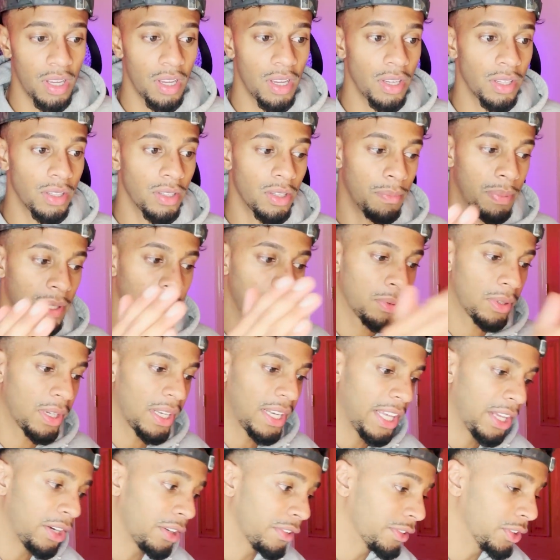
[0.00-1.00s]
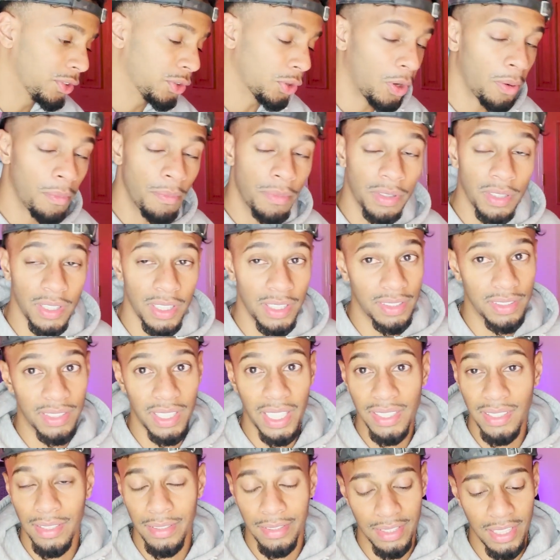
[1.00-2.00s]
you know, people get laid off the jobs. It's
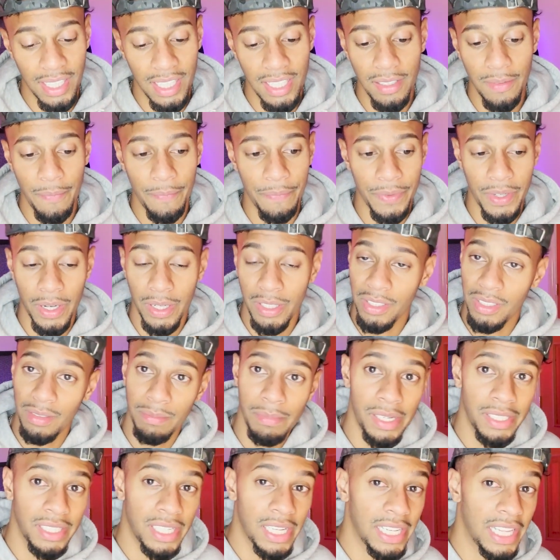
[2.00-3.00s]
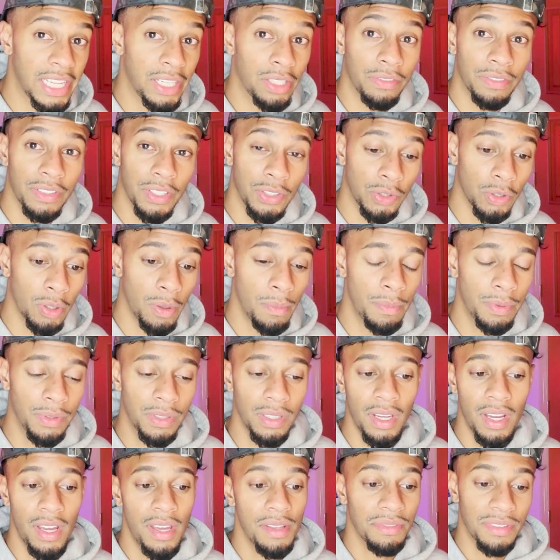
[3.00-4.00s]
sad to say, all right, these men get laid off the jobs.
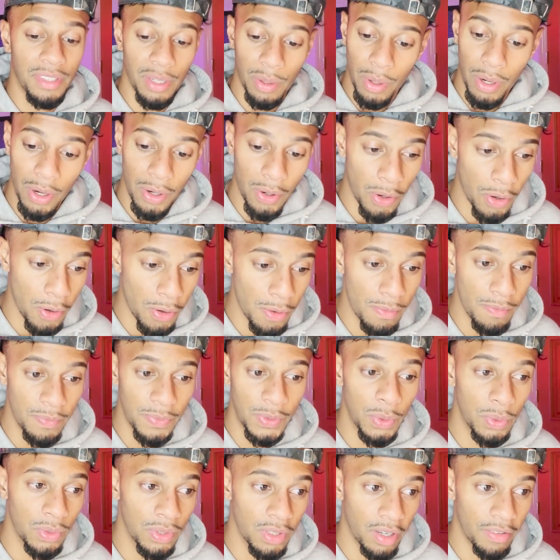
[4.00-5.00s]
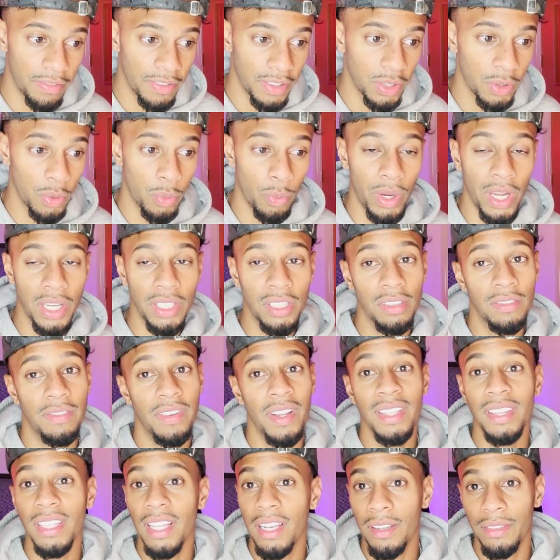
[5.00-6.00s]
They're at home doing nothing. Where do you
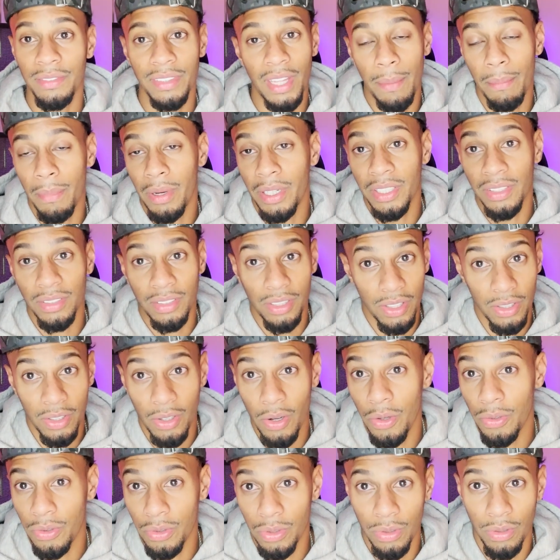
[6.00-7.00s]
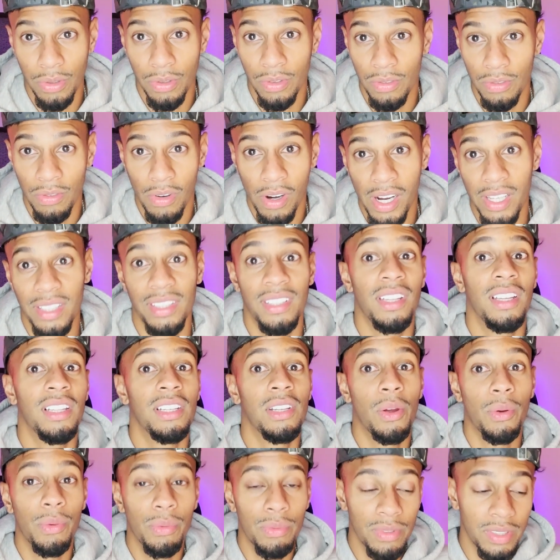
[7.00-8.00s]
think that money's going to go to, right? They're
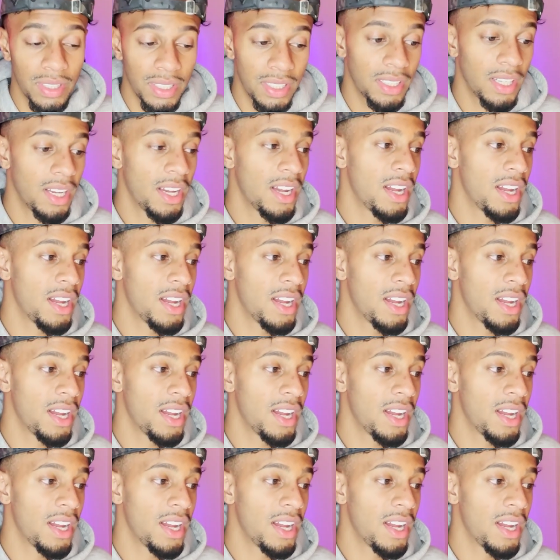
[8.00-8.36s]
lonely.